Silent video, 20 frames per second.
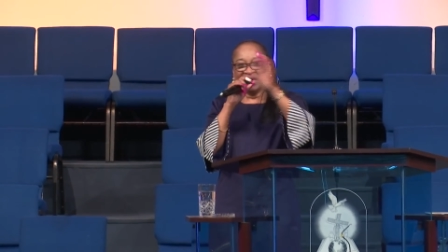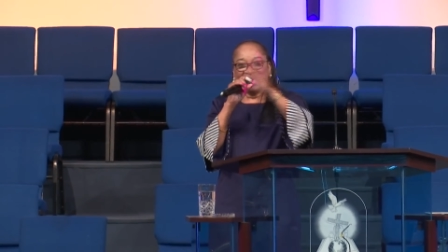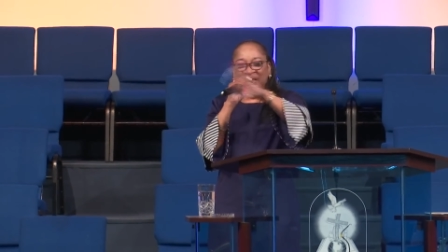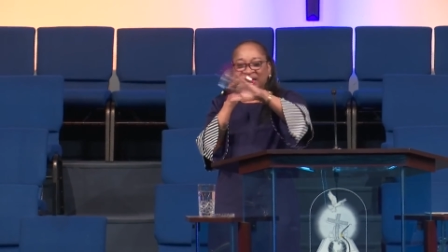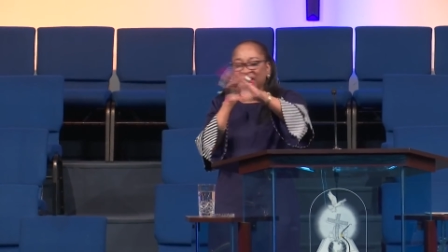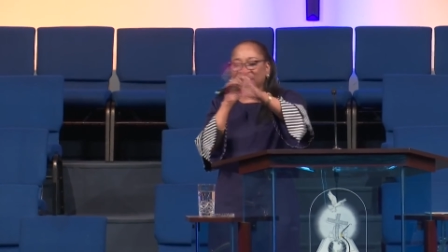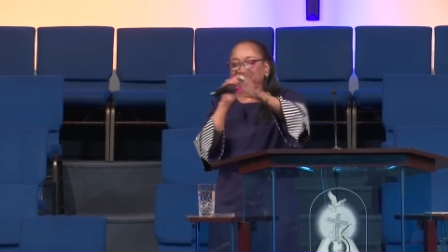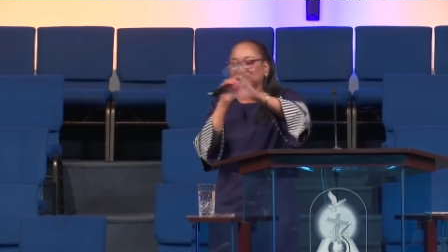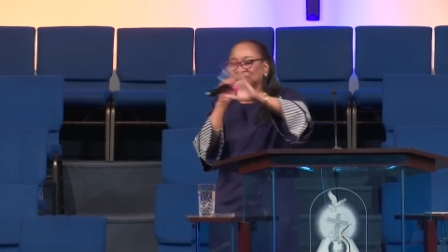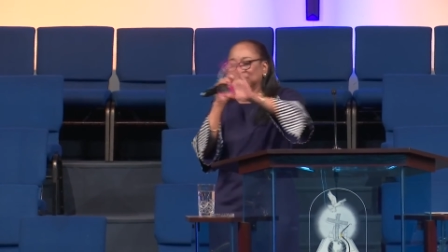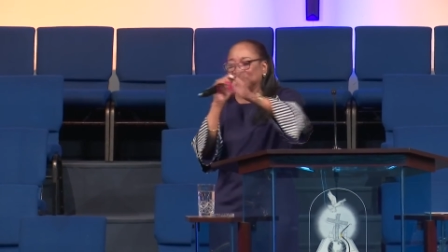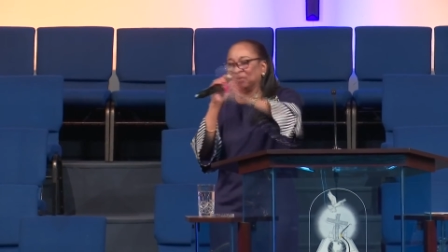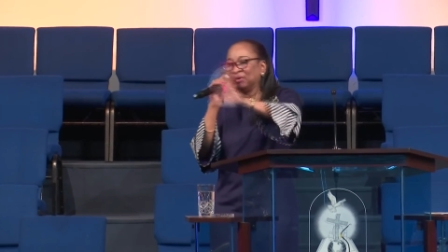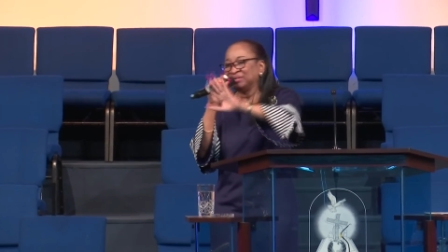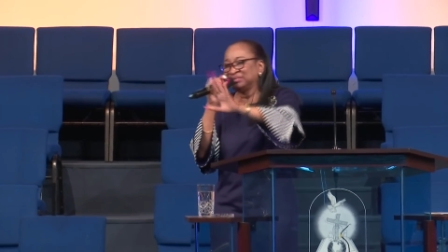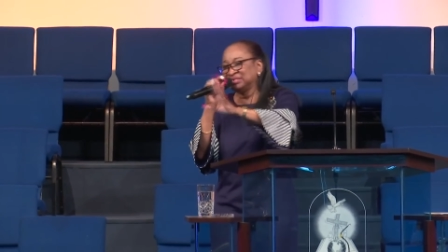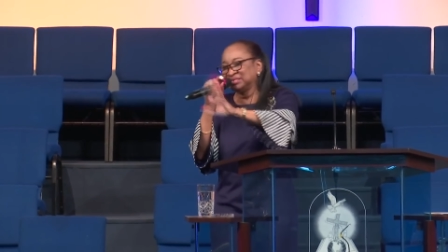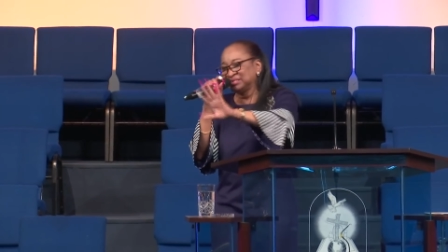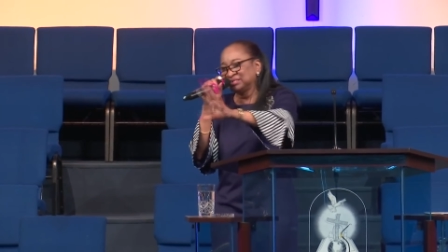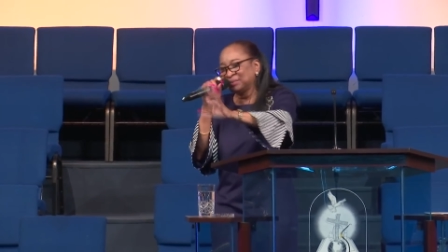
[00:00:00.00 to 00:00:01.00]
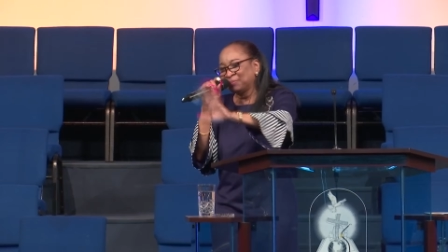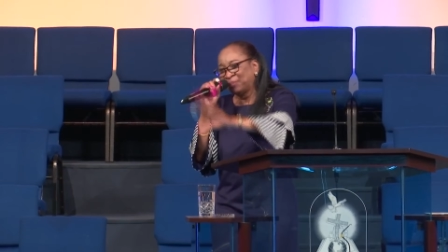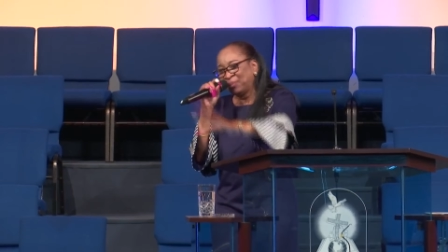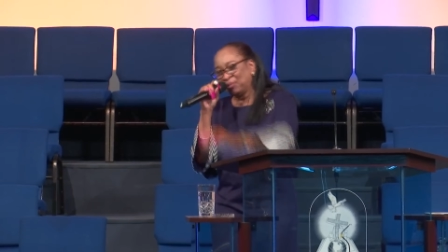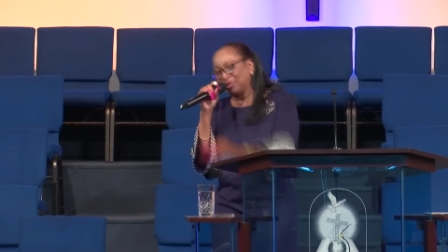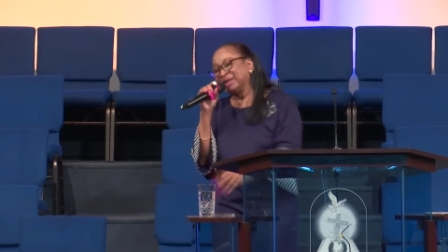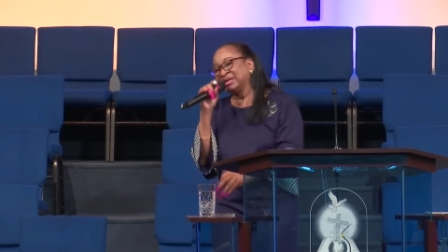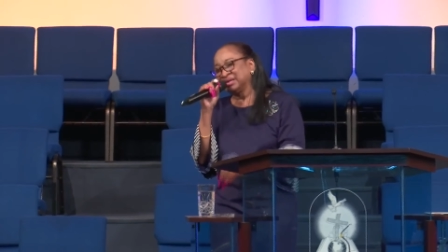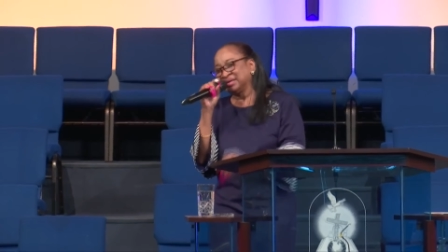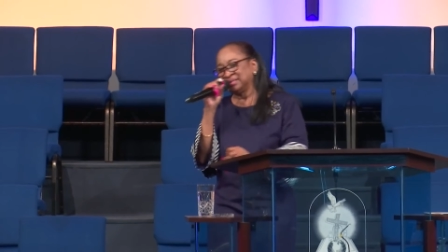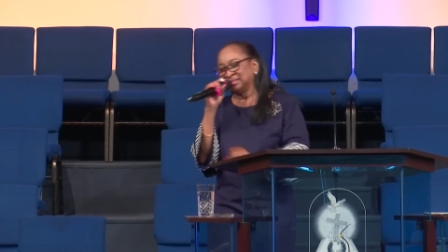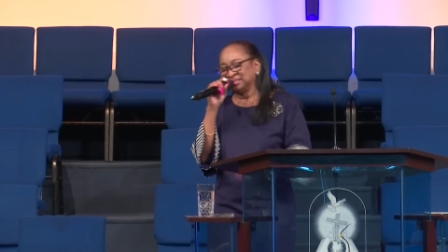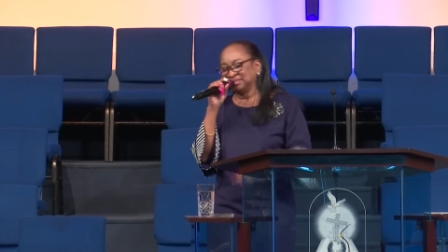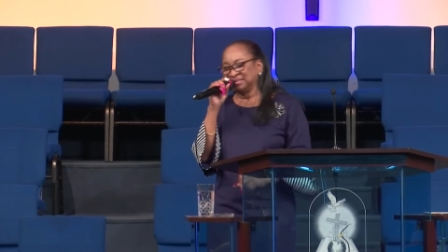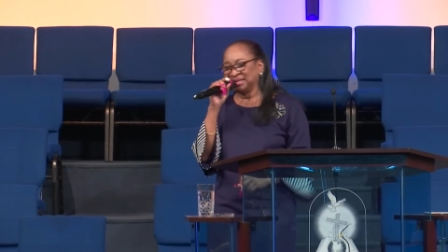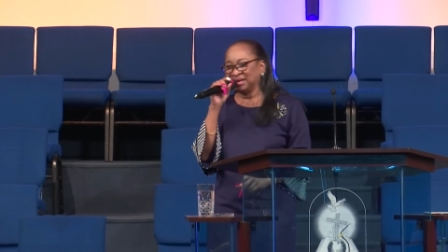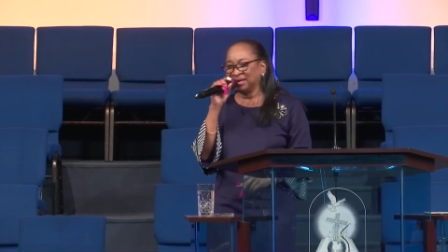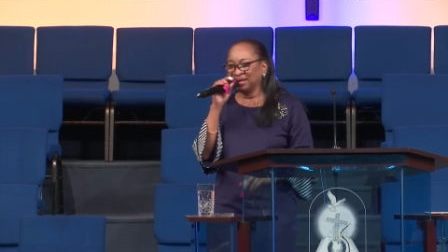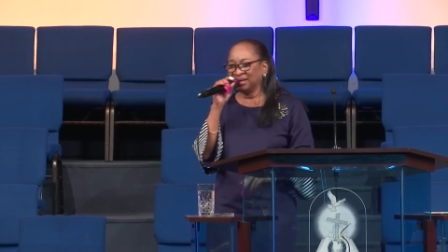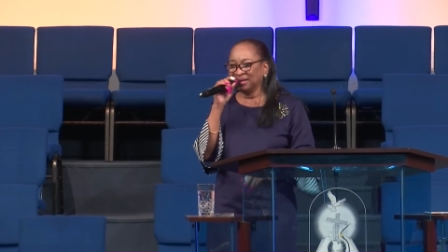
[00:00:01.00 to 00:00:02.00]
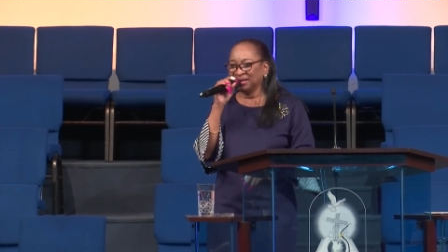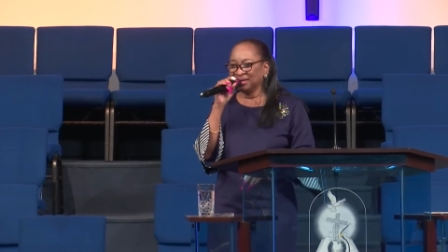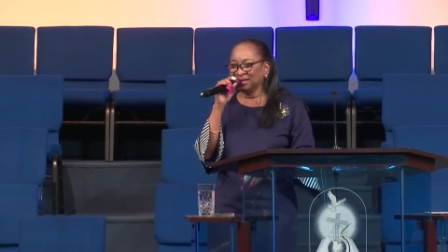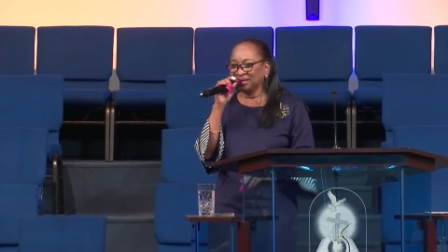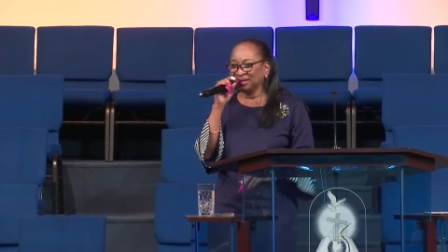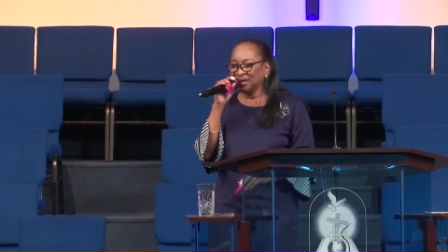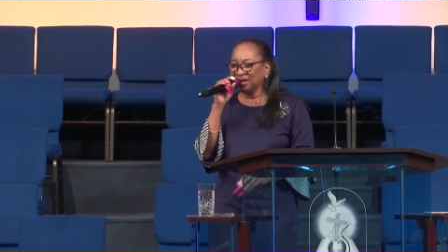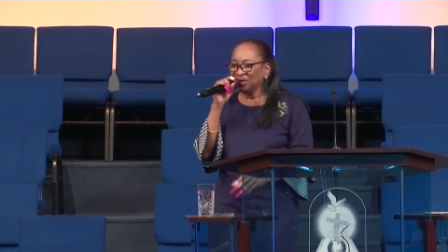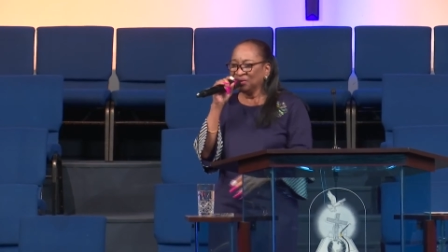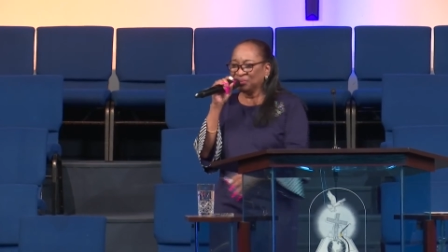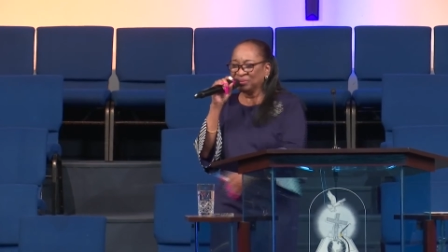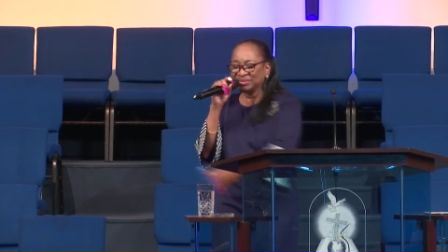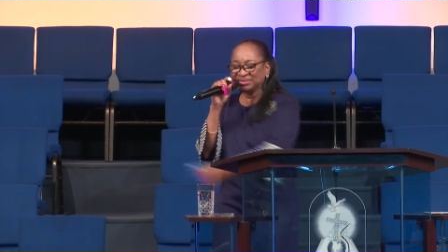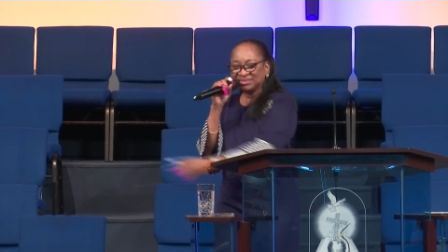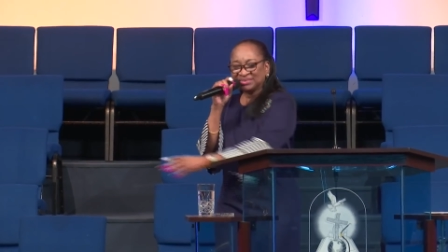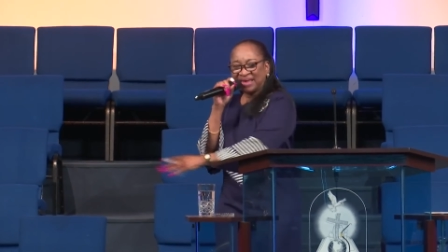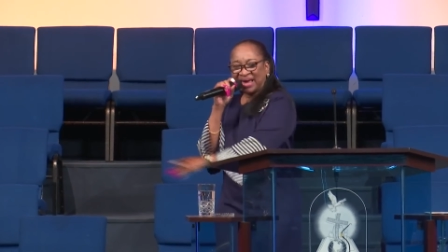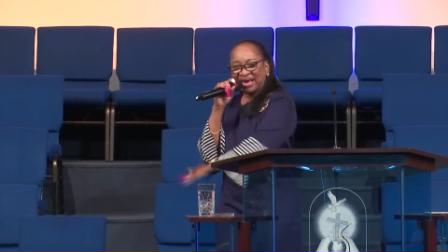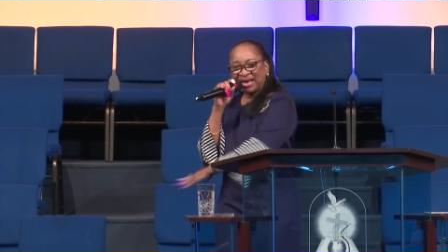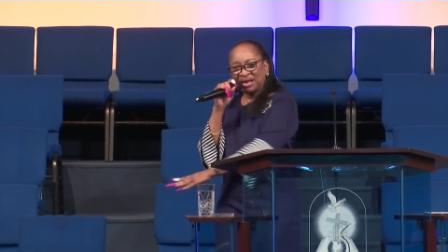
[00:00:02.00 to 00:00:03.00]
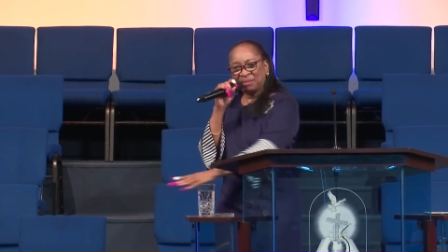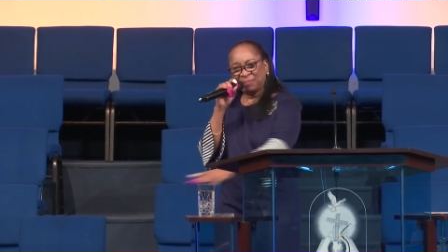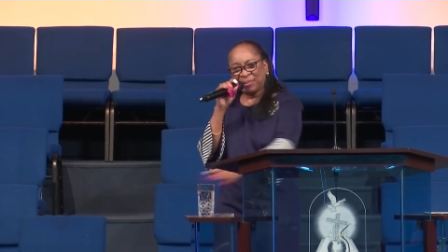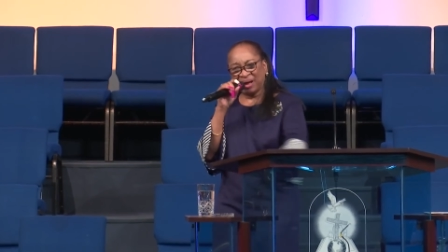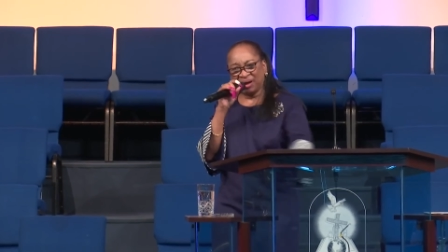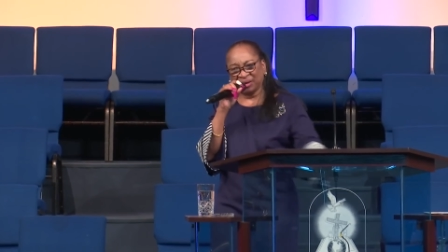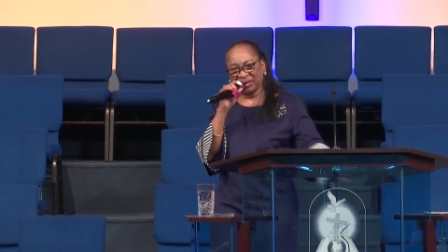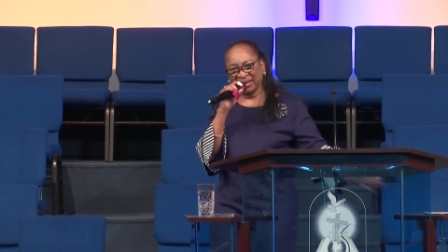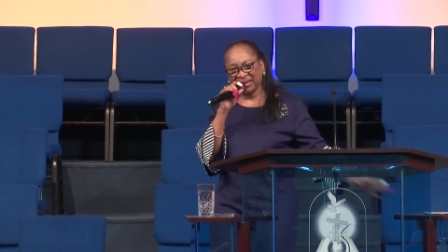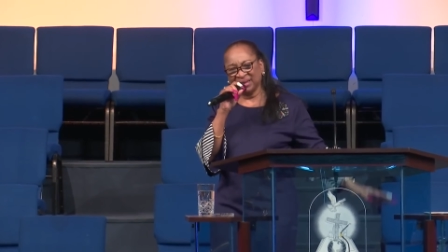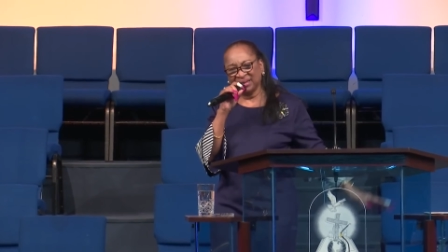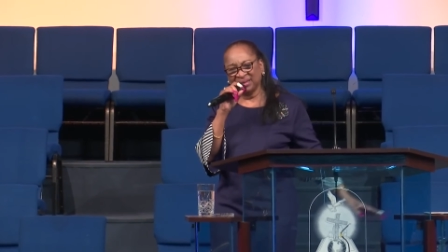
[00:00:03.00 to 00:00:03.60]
He do not disappoint us. We sang about it.